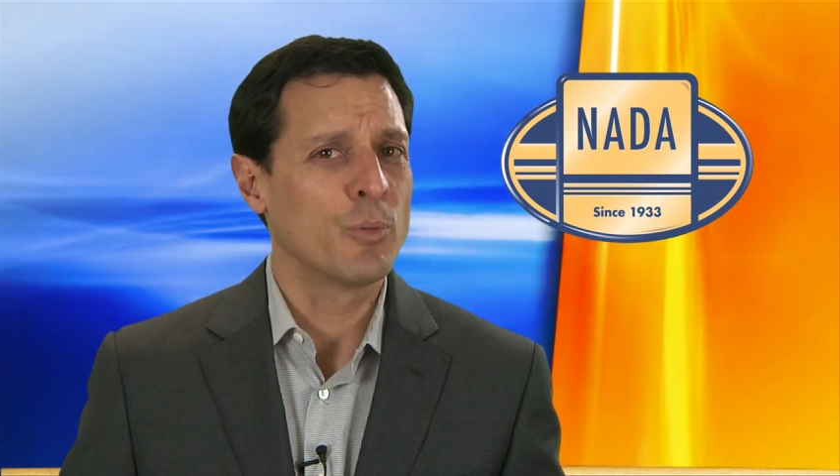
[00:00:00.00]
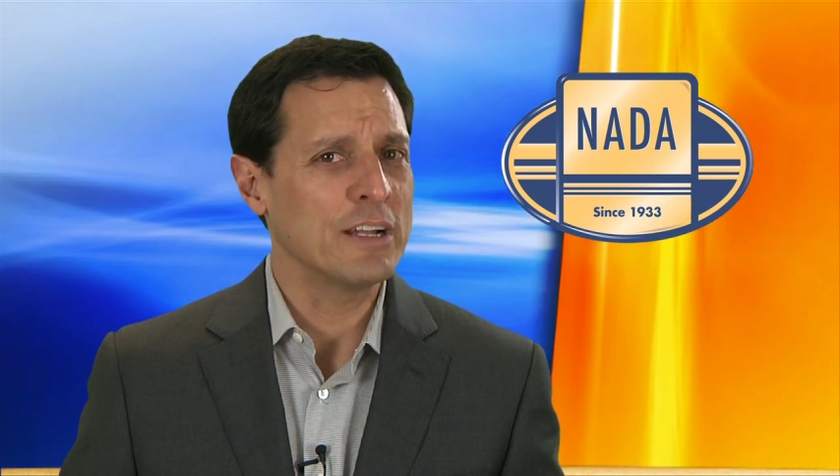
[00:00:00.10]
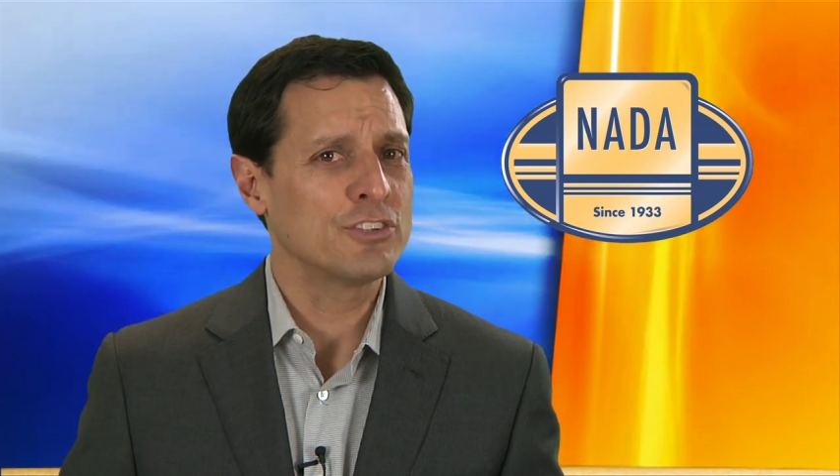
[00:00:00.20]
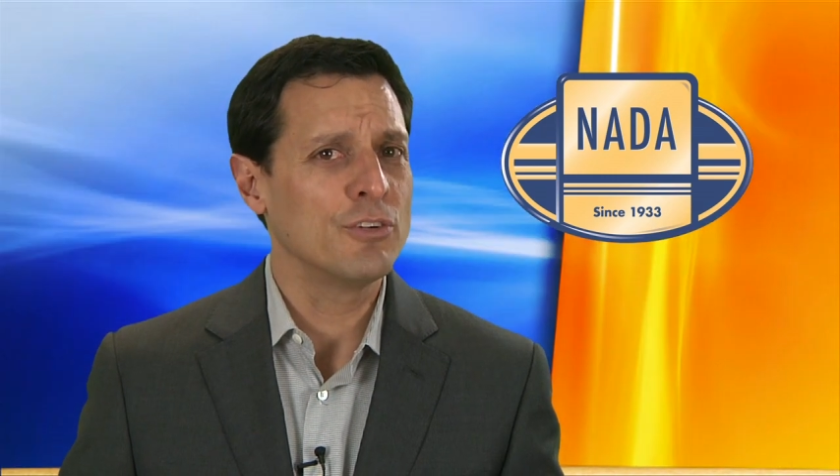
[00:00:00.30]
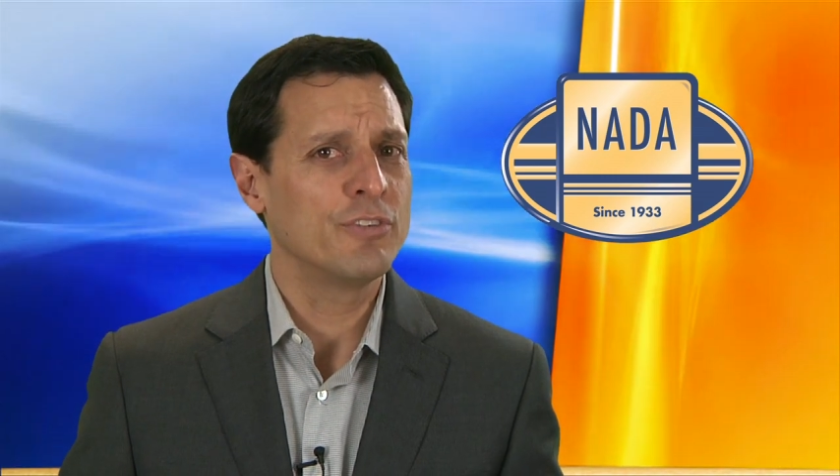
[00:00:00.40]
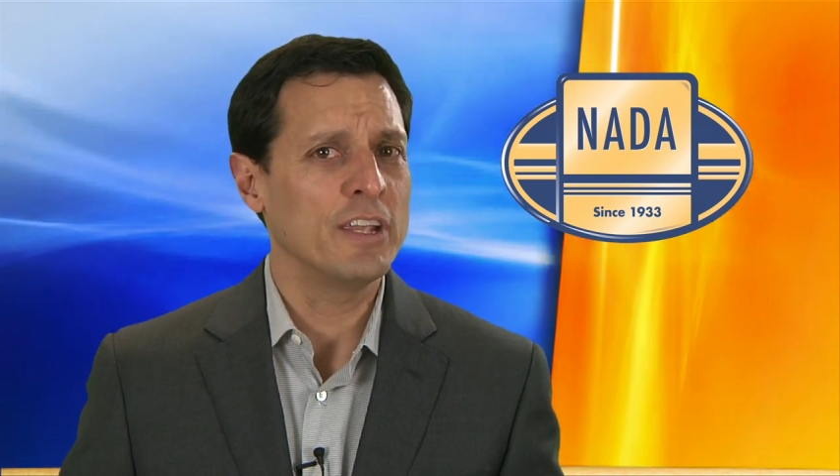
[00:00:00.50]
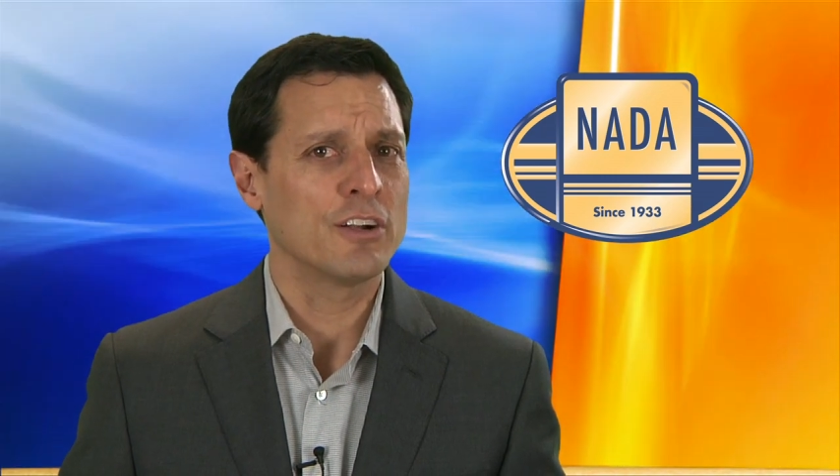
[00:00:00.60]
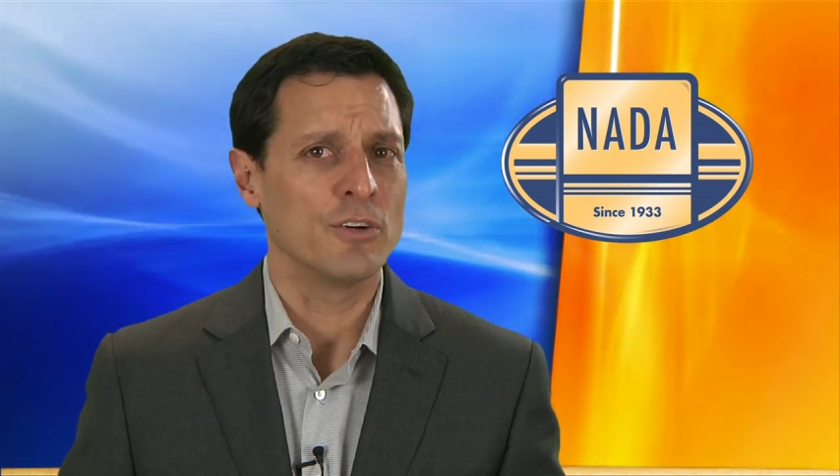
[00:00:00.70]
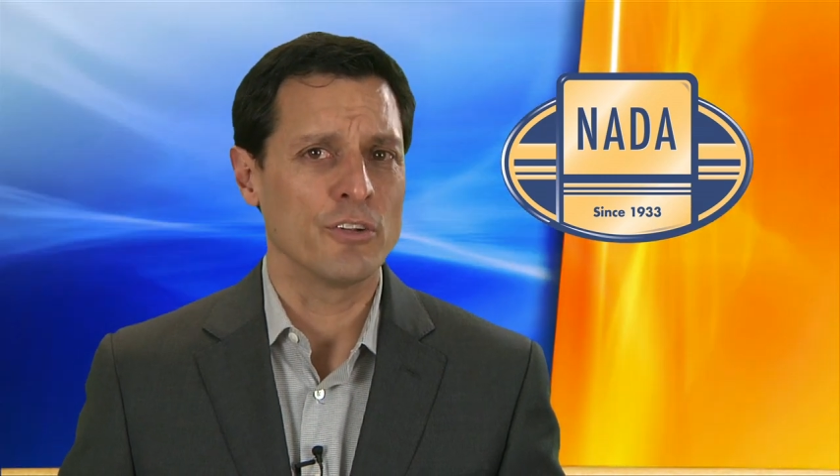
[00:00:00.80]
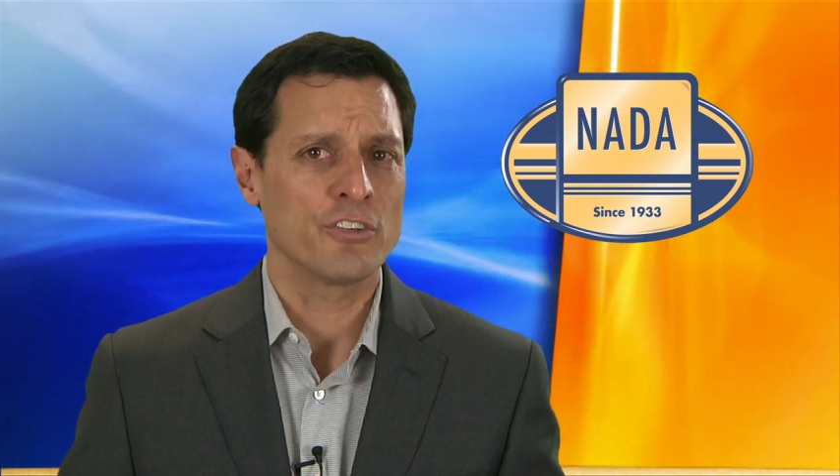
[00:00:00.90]
rental
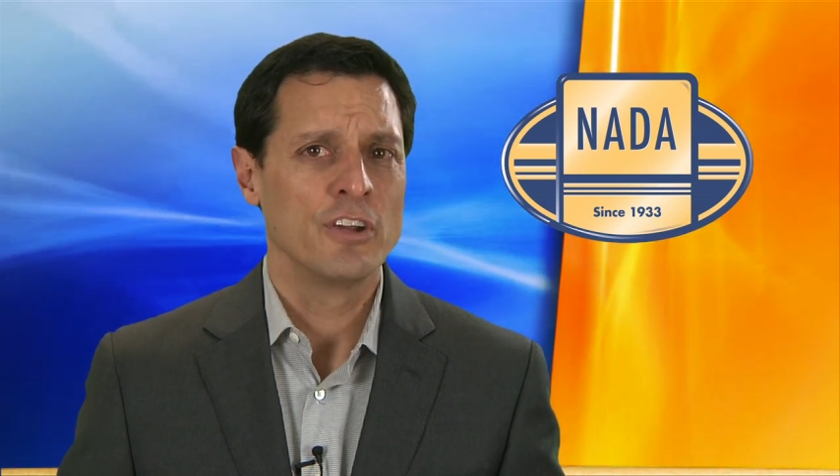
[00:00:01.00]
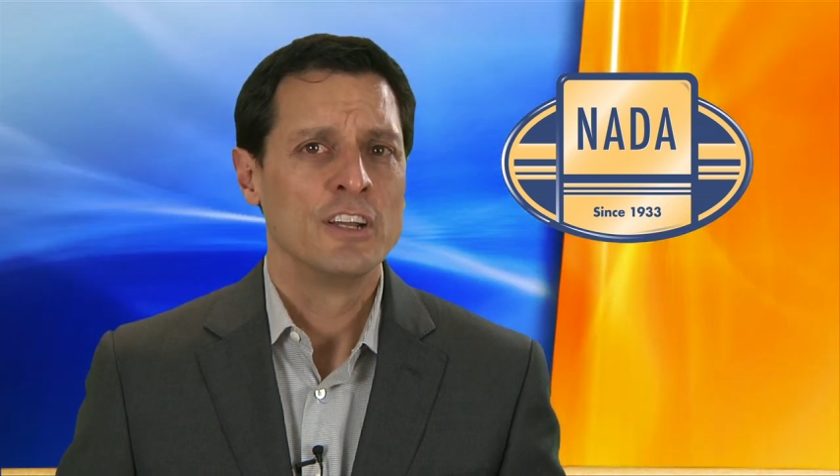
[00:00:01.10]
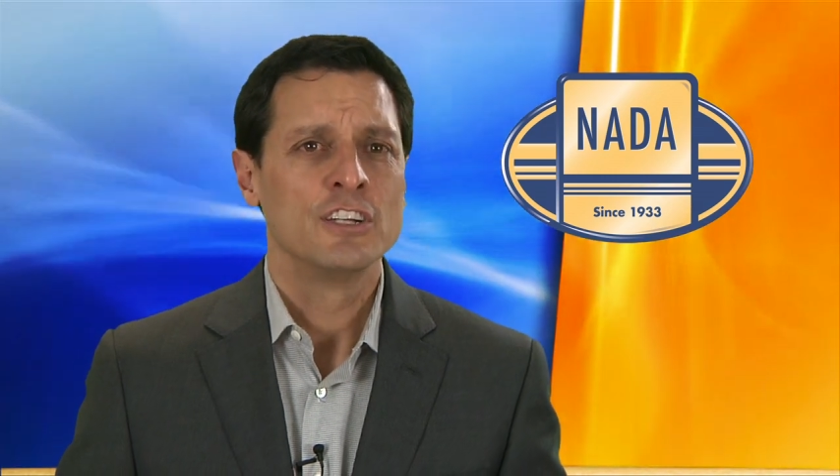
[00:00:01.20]
vehicles,